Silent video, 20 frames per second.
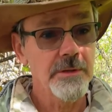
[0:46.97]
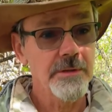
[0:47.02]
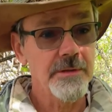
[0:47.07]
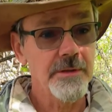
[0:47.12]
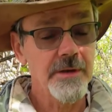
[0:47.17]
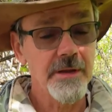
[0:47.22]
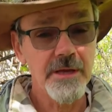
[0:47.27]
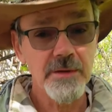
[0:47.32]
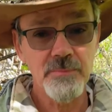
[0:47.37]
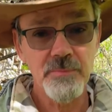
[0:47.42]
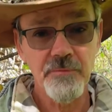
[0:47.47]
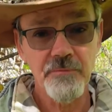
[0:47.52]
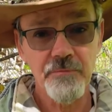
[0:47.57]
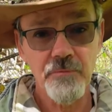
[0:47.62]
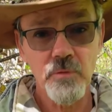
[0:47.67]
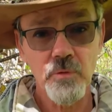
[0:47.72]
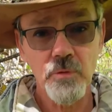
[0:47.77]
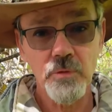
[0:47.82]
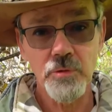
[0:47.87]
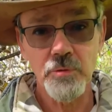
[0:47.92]
the night
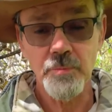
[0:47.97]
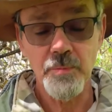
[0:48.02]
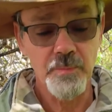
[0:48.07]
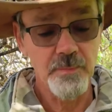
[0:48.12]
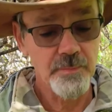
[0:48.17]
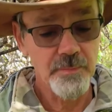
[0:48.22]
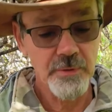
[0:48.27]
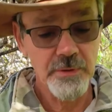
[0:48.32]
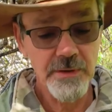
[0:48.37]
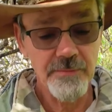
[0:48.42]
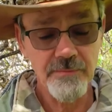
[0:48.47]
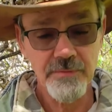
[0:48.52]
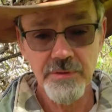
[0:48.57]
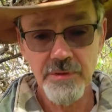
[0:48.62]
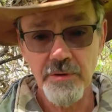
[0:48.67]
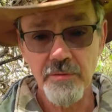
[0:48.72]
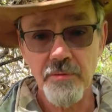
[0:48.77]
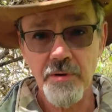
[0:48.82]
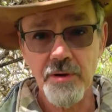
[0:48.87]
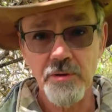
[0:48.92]
before, you put
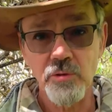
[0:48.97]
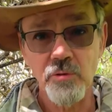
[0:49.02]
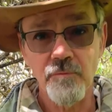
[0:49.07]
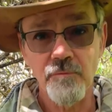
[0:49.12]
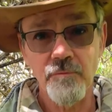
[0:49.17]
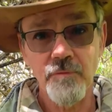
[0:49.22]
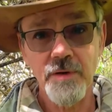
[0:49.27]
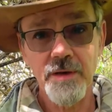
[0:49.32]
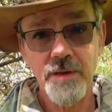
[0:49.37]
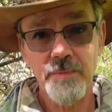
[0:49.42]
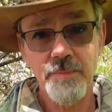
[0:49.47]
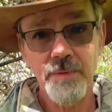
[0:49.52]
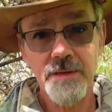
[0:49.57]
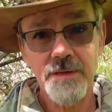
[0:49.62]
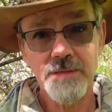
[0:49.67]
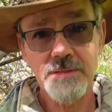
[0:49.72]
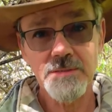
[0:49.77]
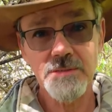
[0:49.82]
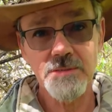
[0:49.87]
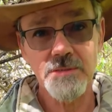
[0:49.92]
everything around your
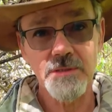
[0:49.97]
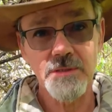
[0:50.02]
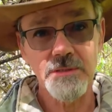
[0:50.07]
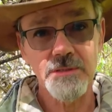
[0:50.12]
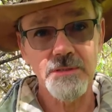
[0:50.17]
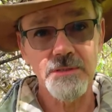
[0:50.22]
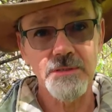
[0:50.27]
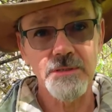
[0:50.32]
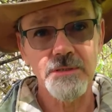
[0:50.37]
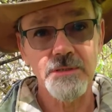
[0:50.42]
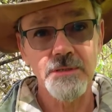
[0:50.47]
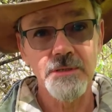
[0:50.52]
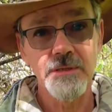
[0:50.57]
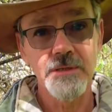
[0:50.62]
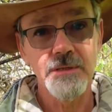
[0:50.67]
fireplace so that